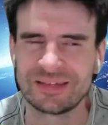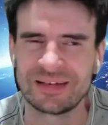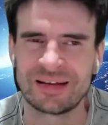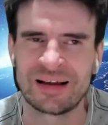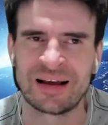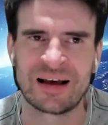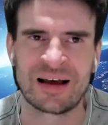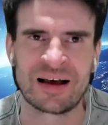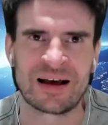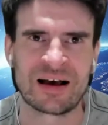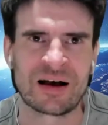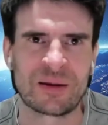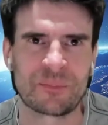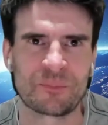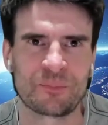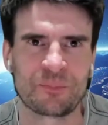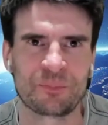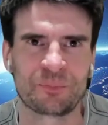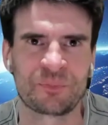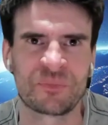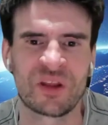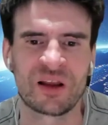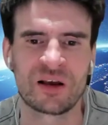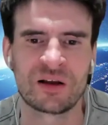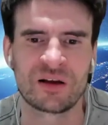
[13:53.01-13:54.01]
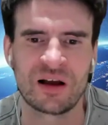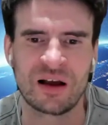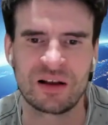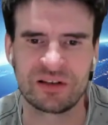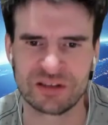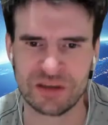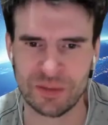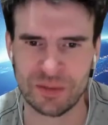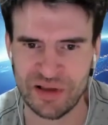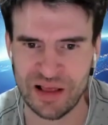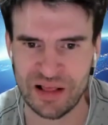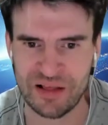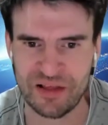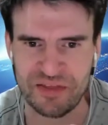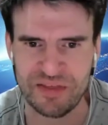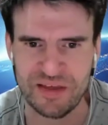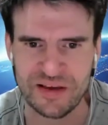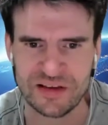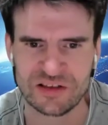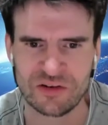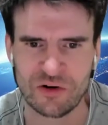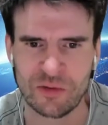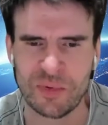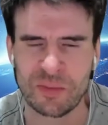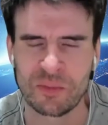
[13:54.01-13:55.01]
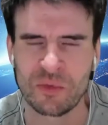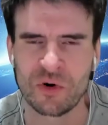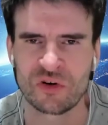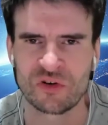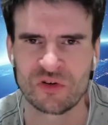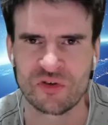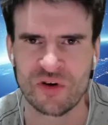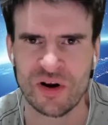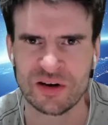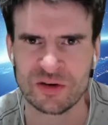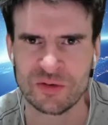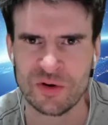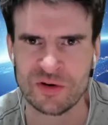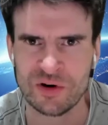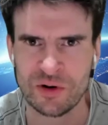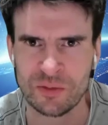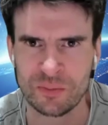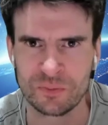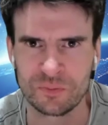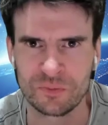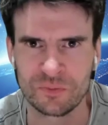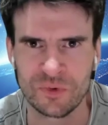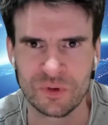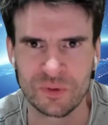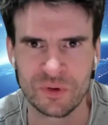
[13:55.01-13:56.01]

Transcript: Some of the other things are a bit more direct, which I'll